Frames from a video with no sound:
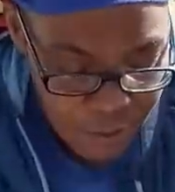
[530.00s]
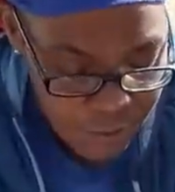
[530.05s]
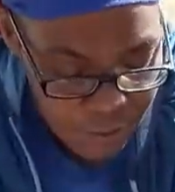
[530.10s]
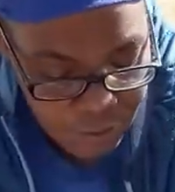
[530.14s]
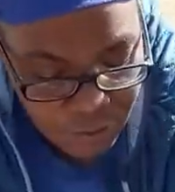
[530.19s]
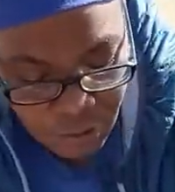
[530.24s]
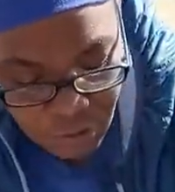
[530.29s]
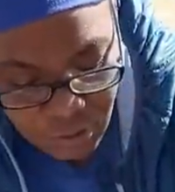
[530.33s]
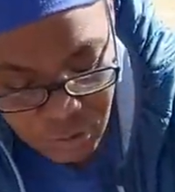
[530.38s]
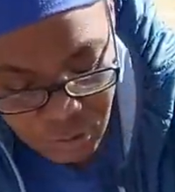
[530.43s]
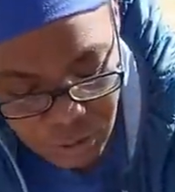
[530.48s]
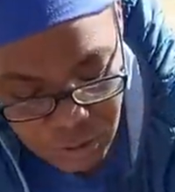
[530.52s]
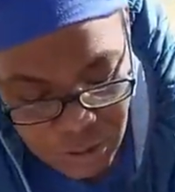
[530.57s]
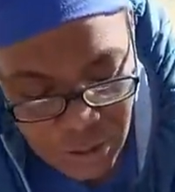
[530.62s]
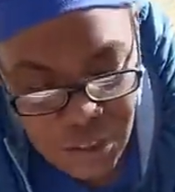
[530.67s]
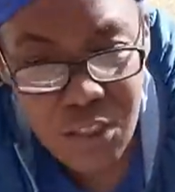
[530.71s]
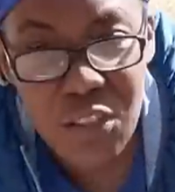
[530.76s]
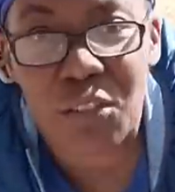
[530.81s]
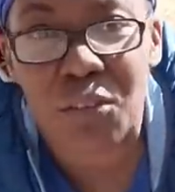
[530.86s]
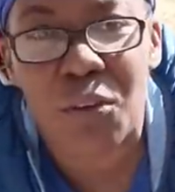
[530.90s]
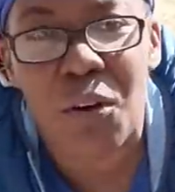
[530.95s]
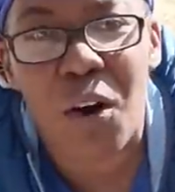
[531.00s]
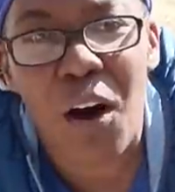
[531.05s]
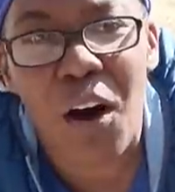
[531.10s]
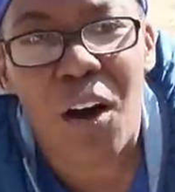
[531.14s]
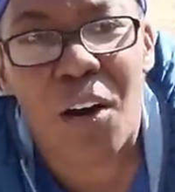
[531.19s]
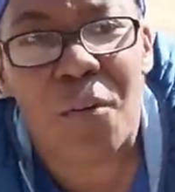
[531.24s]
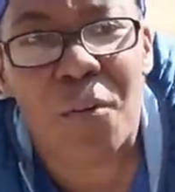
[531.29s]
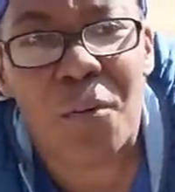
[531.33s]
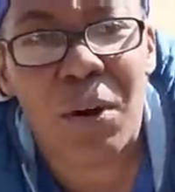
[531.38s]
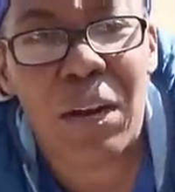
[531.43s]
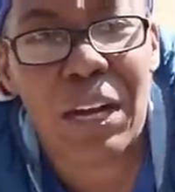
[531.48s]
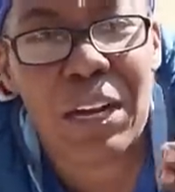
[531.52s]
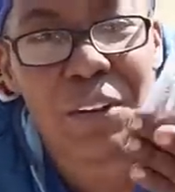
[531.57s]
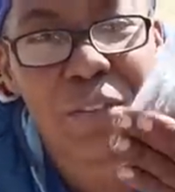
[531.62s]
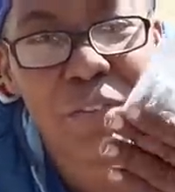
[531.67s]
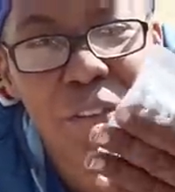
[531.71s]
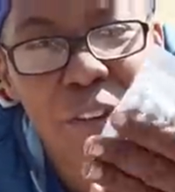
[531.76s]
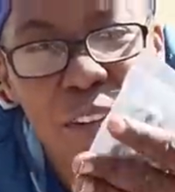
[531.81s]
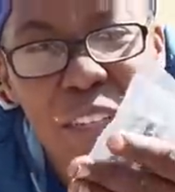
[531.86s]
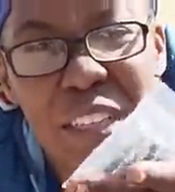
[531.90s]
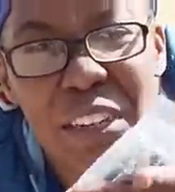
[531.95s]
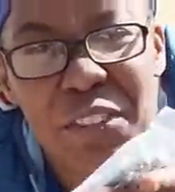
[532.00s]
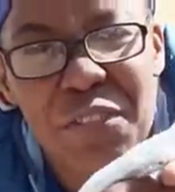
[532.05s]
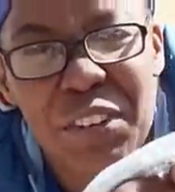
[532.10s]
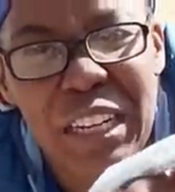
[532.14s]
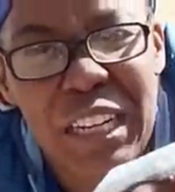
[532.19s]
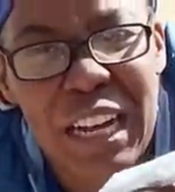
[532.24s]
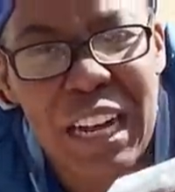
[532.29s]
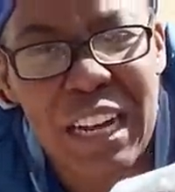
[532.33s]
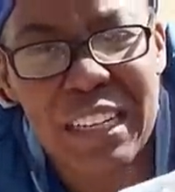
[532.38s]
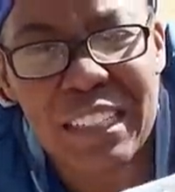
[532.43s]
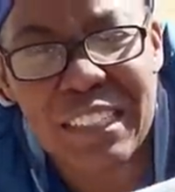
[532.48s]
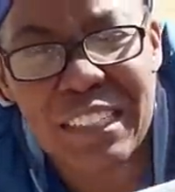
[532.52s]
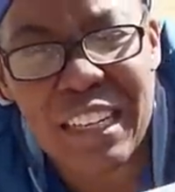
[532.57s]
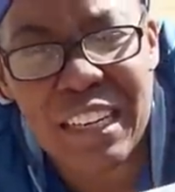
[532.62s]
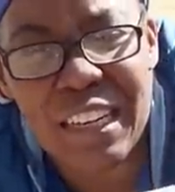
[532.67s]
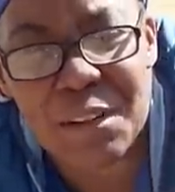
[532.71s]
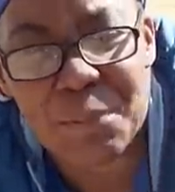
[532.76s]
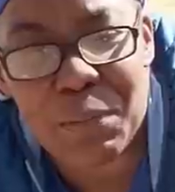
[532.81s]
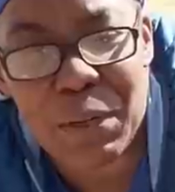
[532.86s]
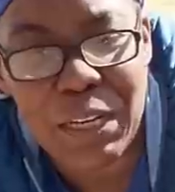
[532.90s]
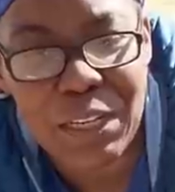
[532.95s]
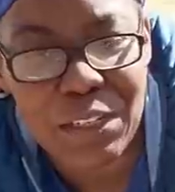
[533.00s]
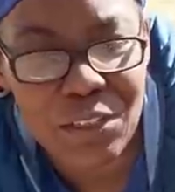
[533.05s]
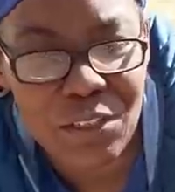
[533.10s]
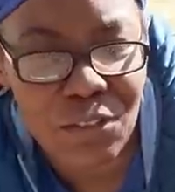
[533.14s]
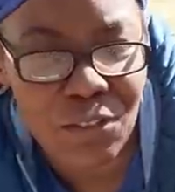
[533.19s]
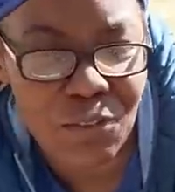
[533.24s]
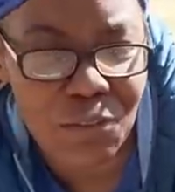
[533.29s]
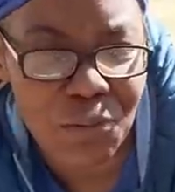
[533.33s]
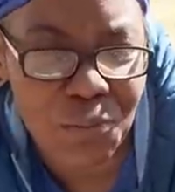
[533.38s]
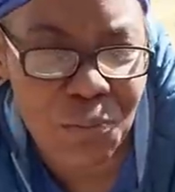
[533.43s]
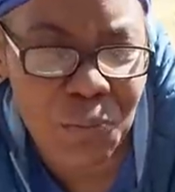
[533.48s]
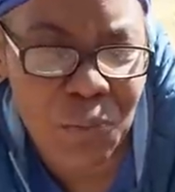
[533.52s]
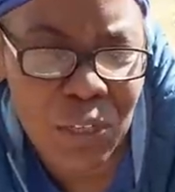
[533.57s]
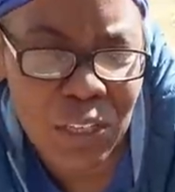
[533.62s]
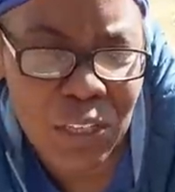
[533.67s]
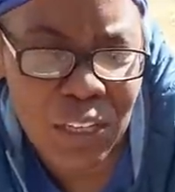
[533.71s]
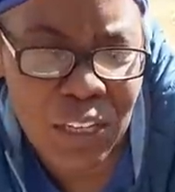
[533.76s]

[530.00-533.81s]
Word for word: There's also additional hardware for a different kind of setup, I assume.